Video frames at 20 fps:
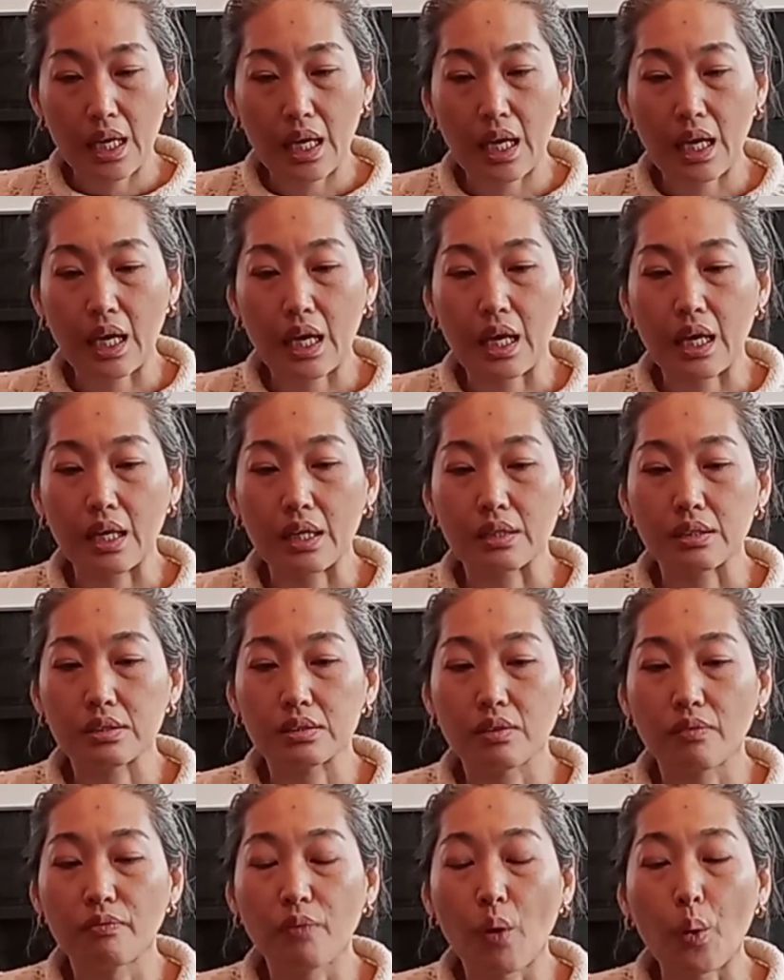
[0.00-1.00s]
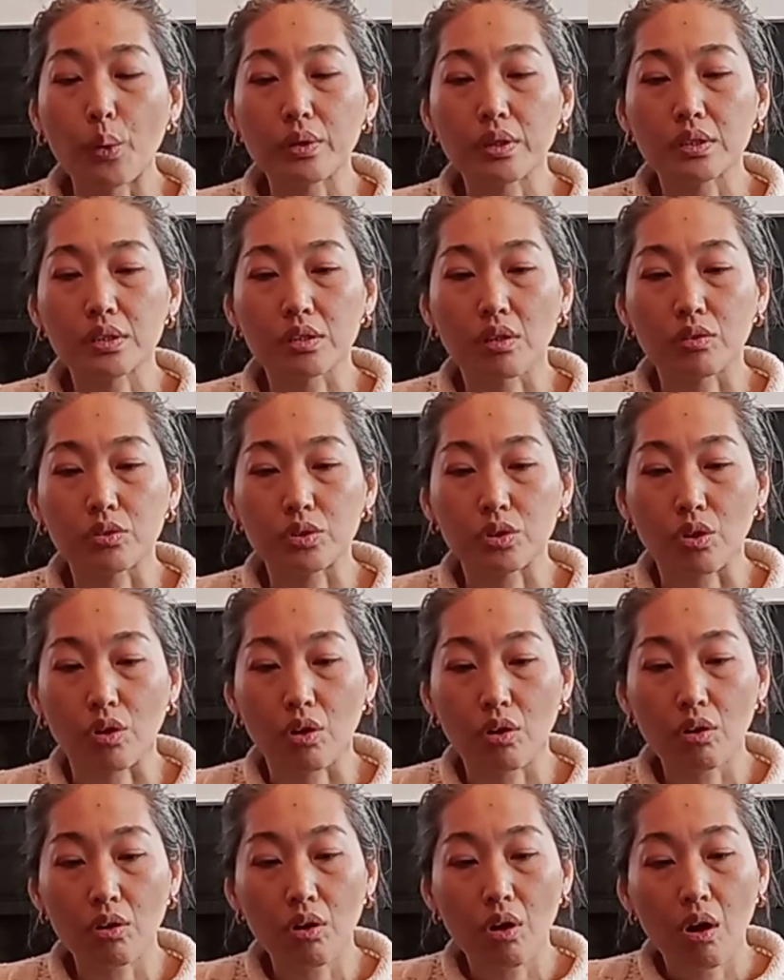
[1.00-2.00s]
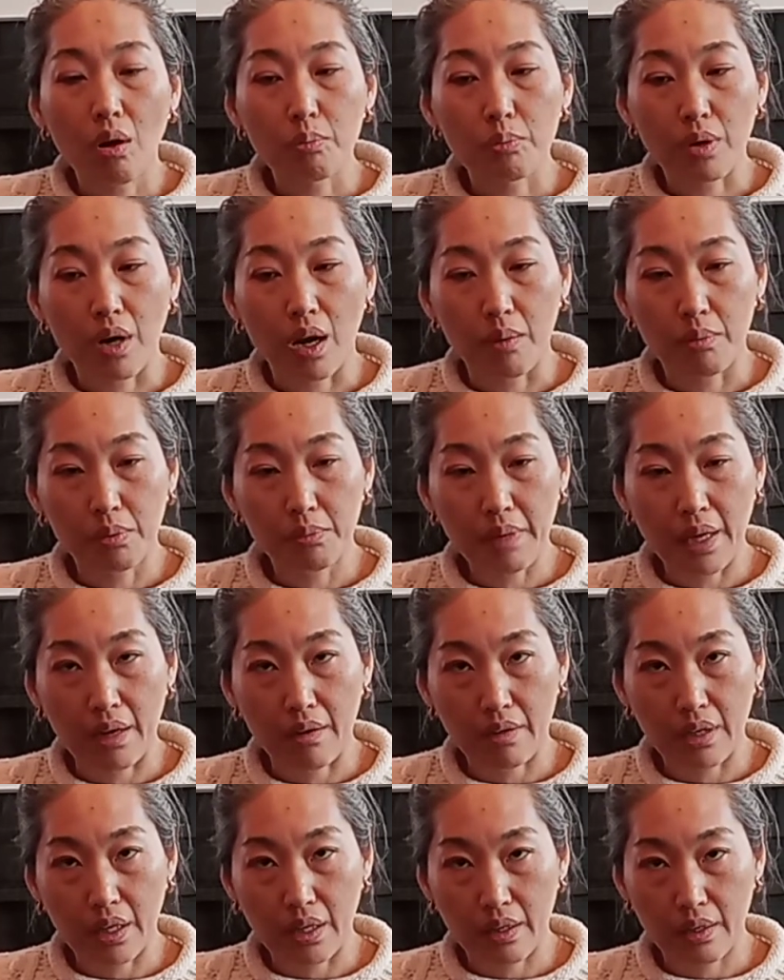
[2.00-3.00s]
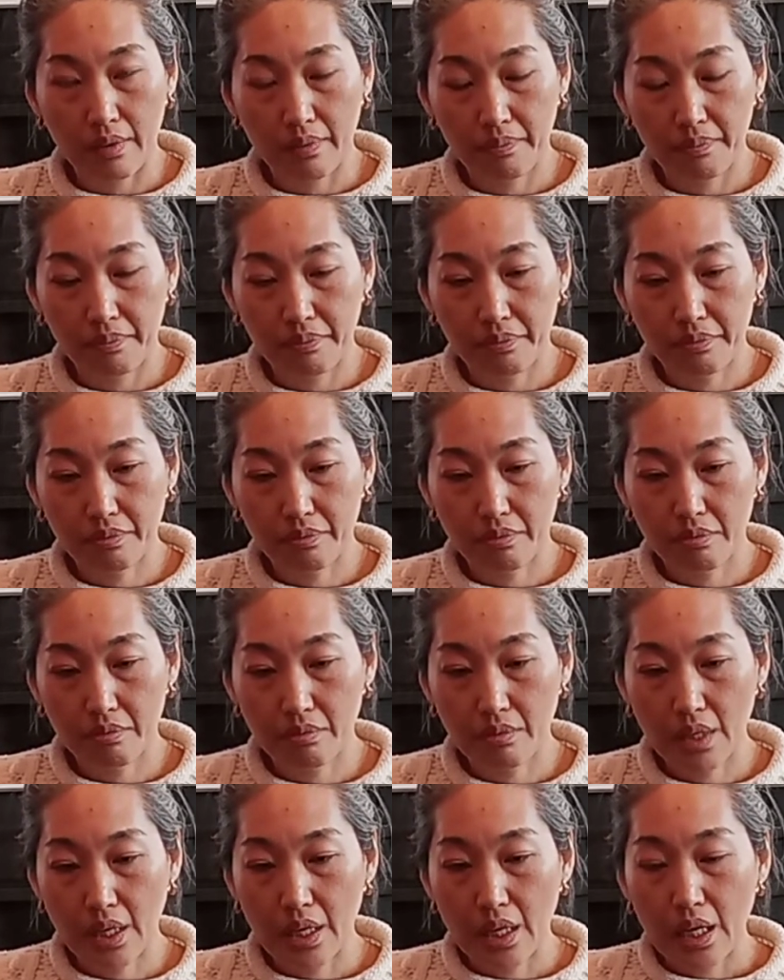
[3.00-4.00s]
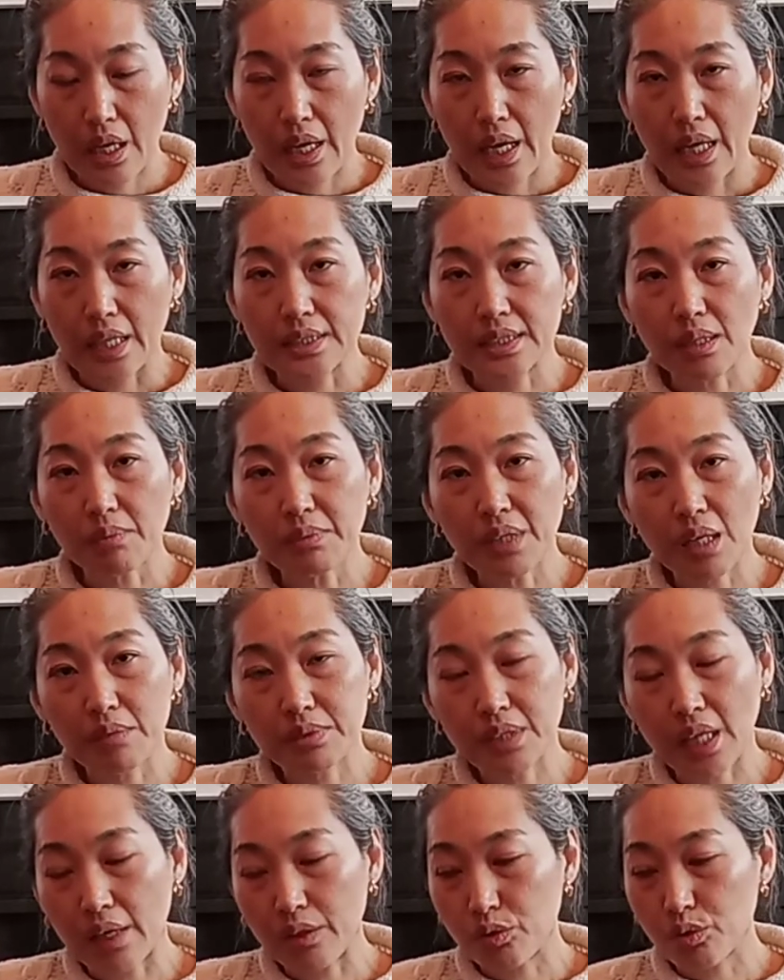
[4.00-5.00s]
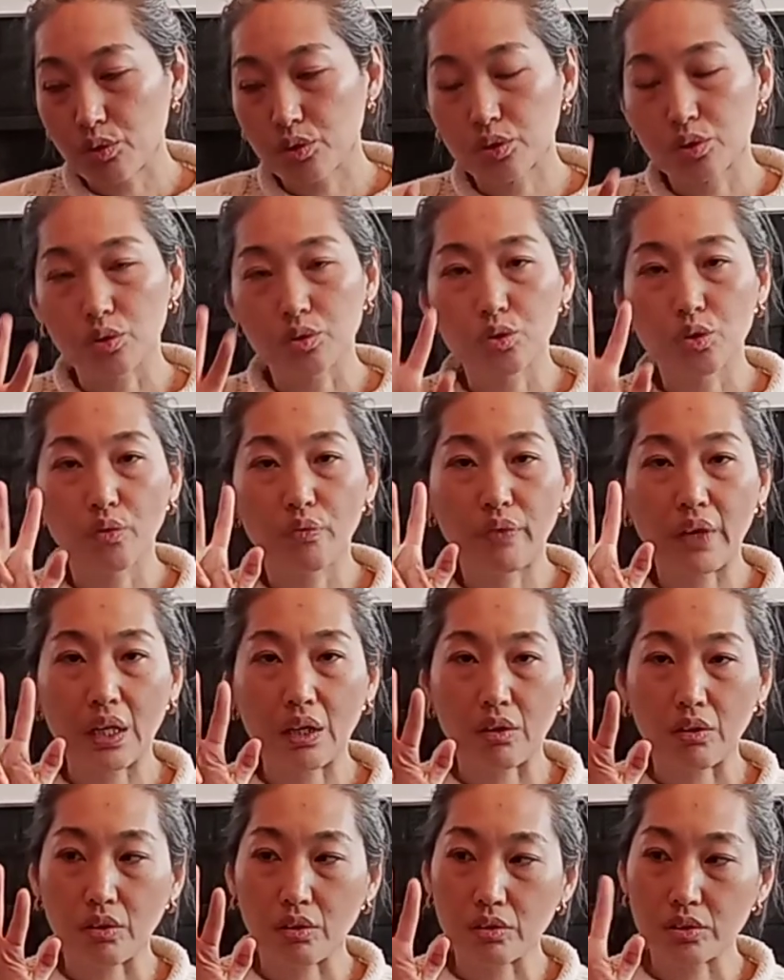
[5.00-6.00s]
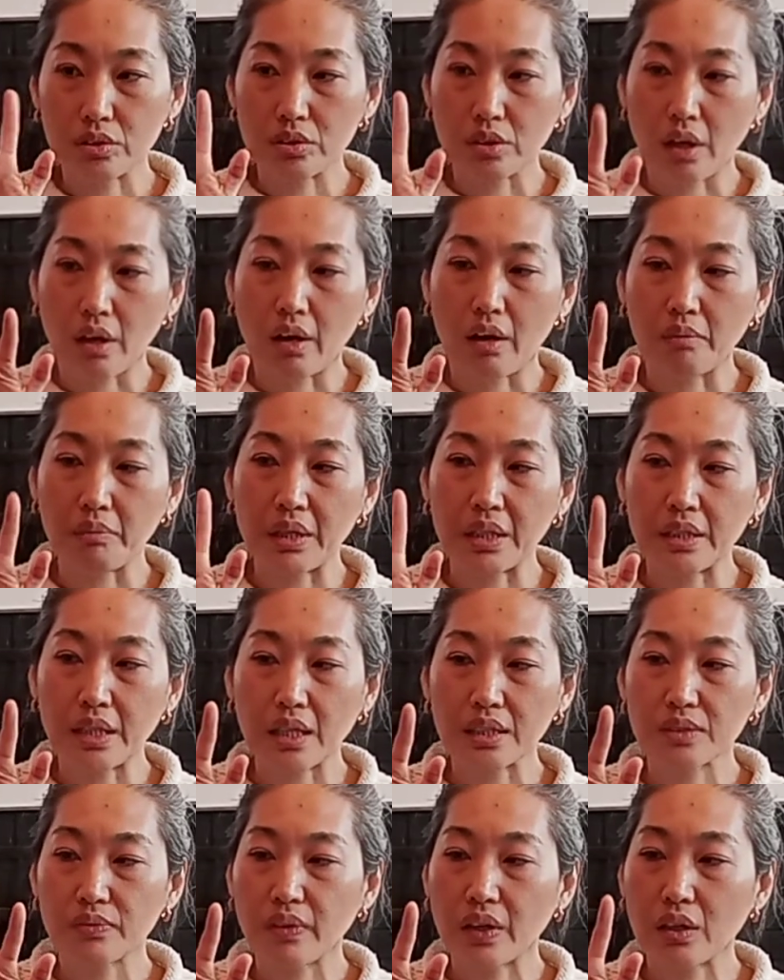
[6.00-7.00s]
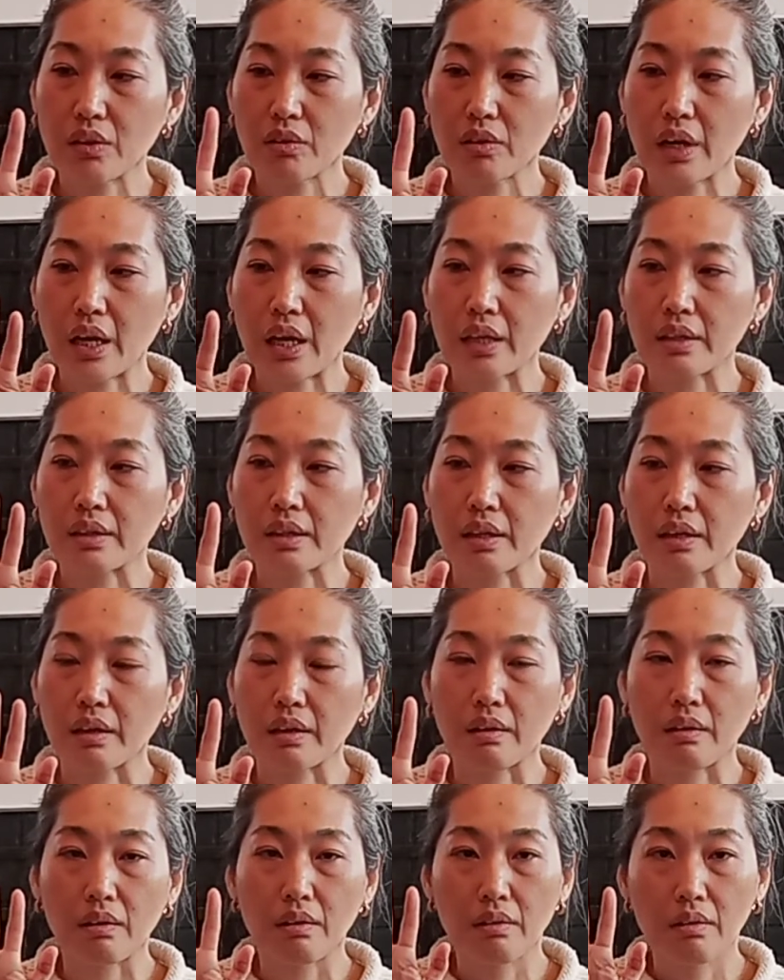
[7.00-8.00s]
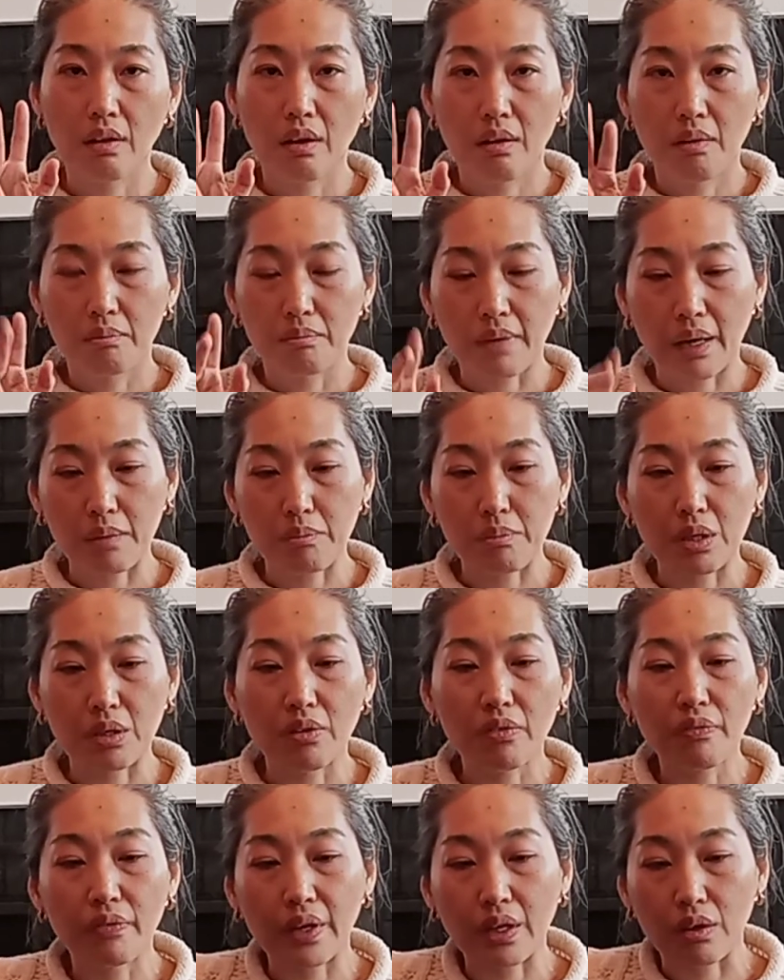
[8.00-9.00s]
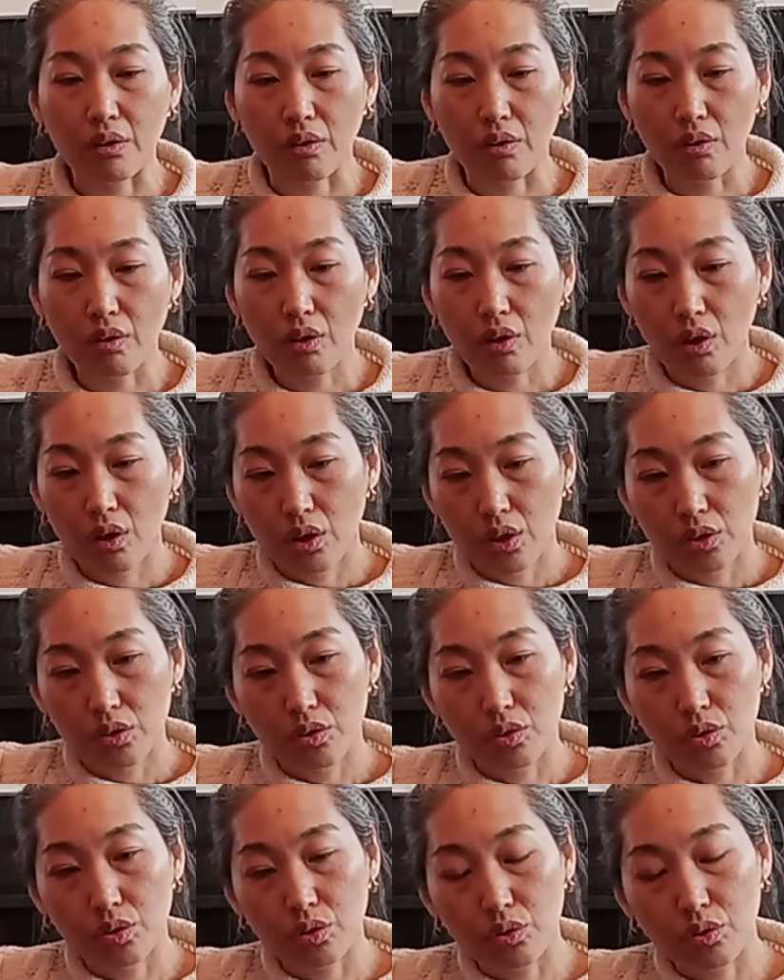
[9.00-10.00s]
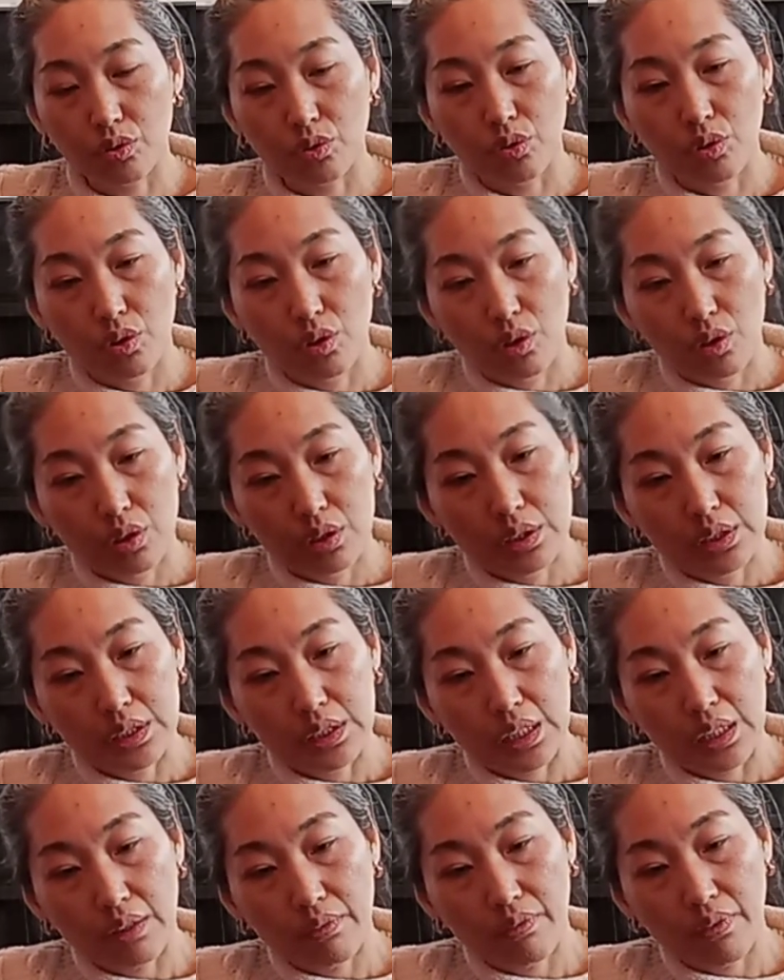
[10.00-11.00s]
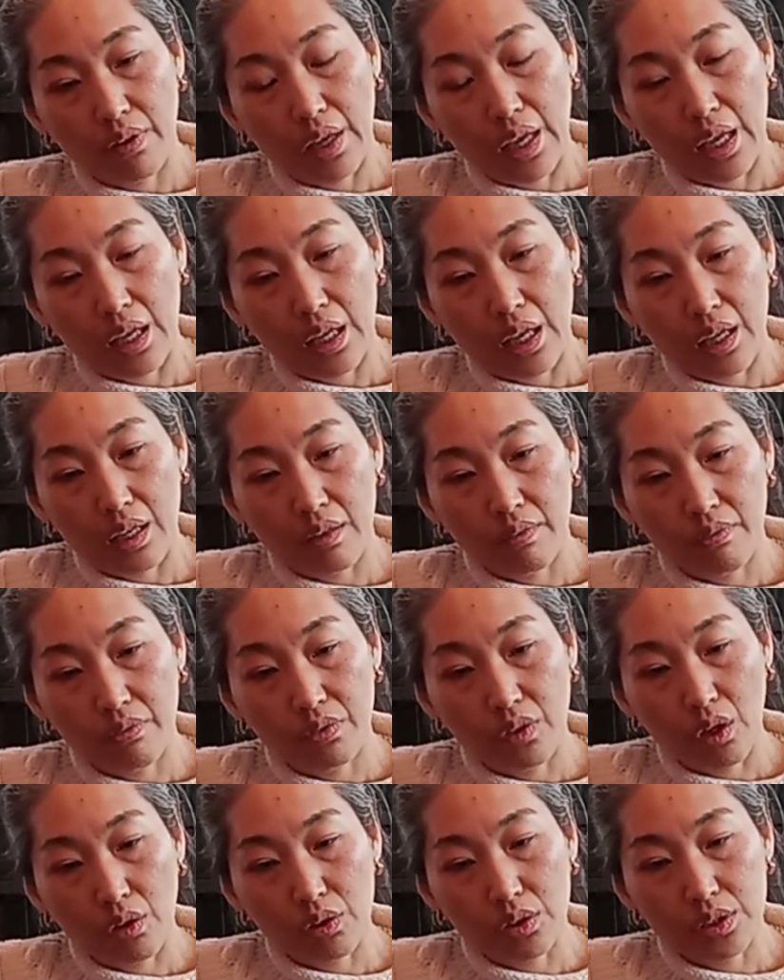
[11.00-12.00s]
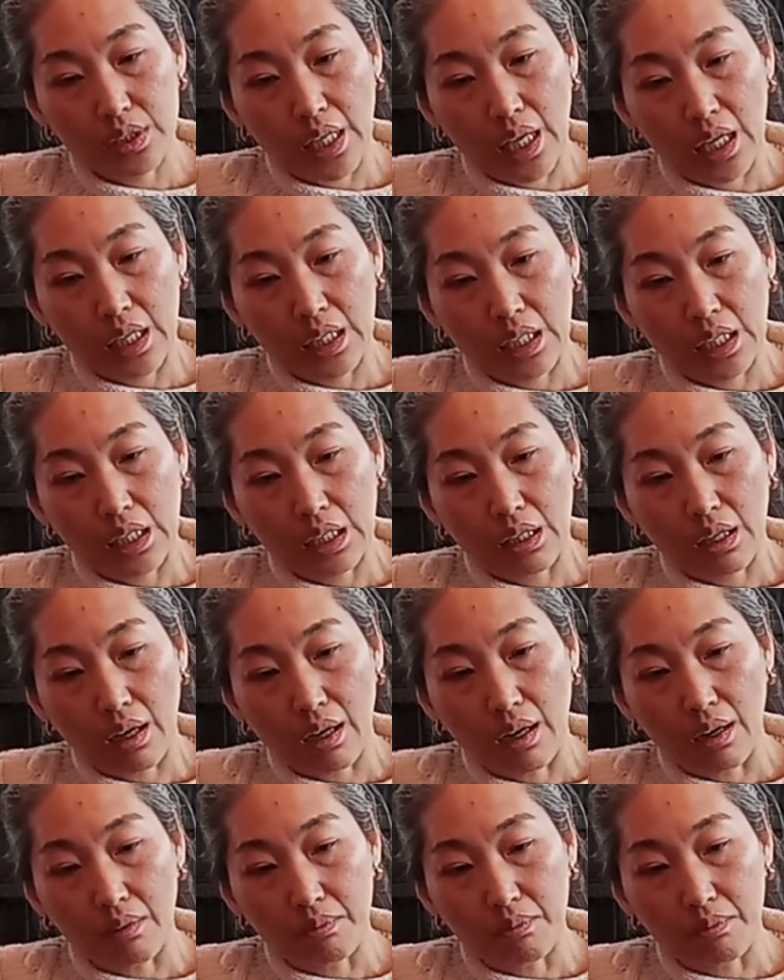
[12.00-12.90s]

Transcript: and focus on your problem area. And sometimes I use the two fingers, index finger and my middle finger, to see if there's any,